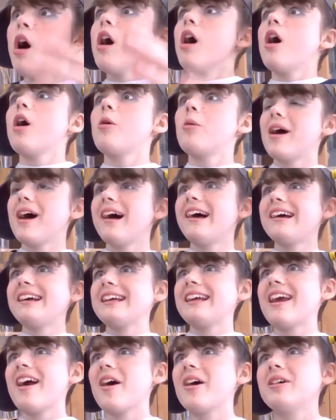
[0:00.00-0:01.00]
Oh,
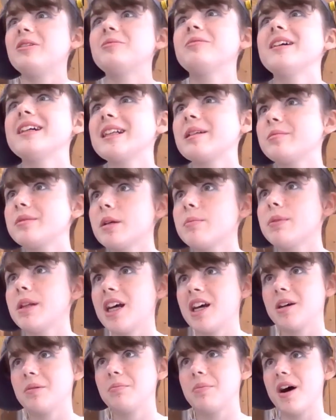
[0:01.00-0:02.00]
hi, welcome to
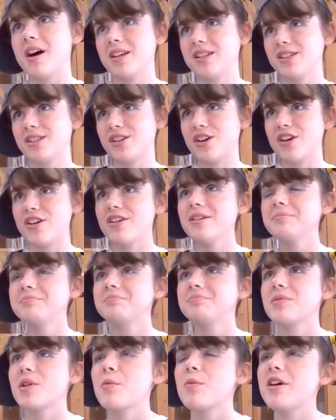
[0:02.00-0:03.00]
Blockbuster,
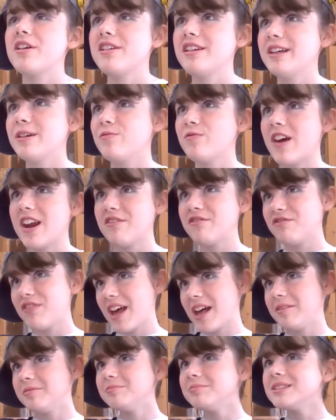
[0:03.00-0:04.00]
where you can rent
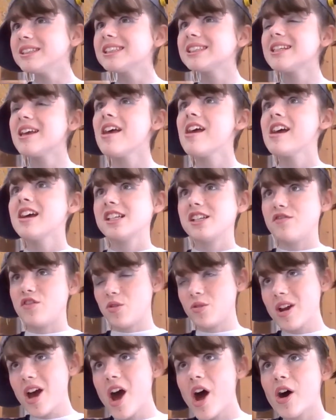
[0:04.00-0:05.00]
films to
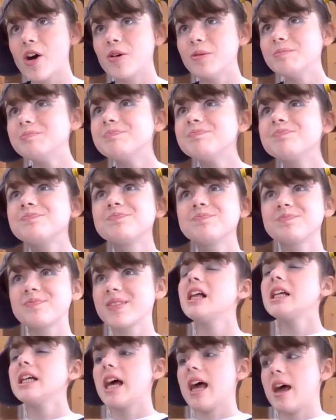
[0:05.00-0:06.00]
view at home.
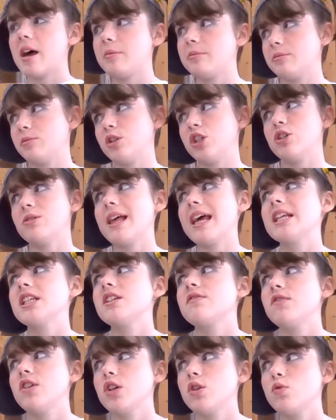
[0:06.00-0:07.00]
Would you like
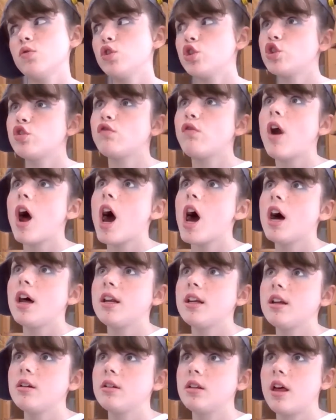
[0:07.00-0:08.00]
to view
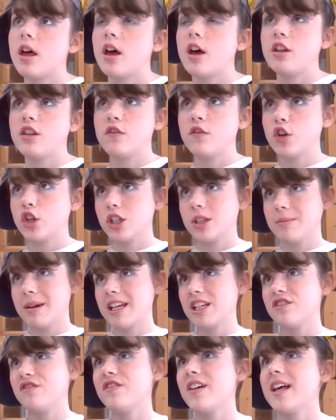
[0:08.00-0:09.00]
Tron, the first
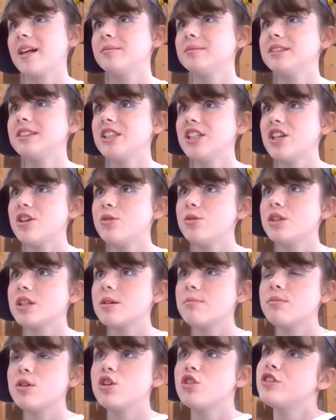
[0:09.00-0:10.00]
major film to use
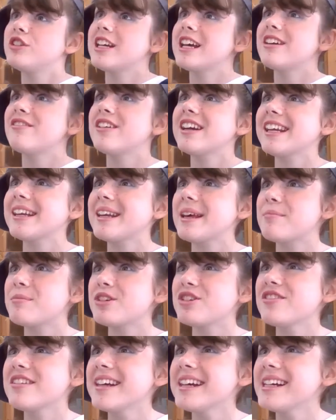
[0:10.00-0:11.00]
computer-generated
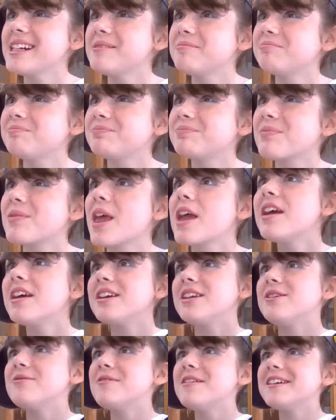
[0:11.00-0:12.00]
imagery?
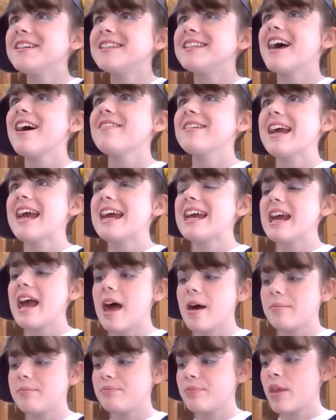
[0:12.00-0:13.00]
You would? Okay,
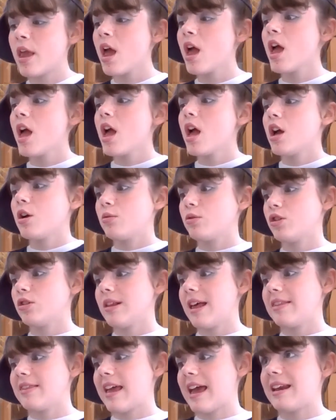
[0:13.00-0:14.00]
would you
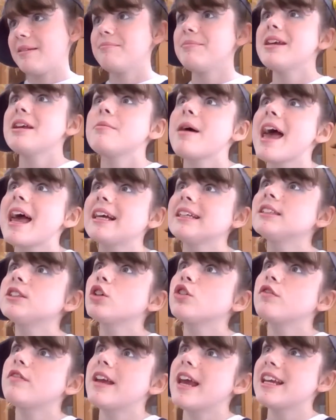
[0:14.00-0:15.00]
like that in Betamax
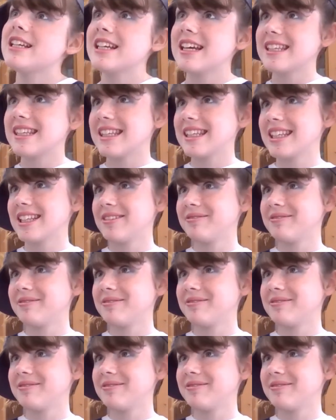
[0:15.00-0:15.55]
or VHS?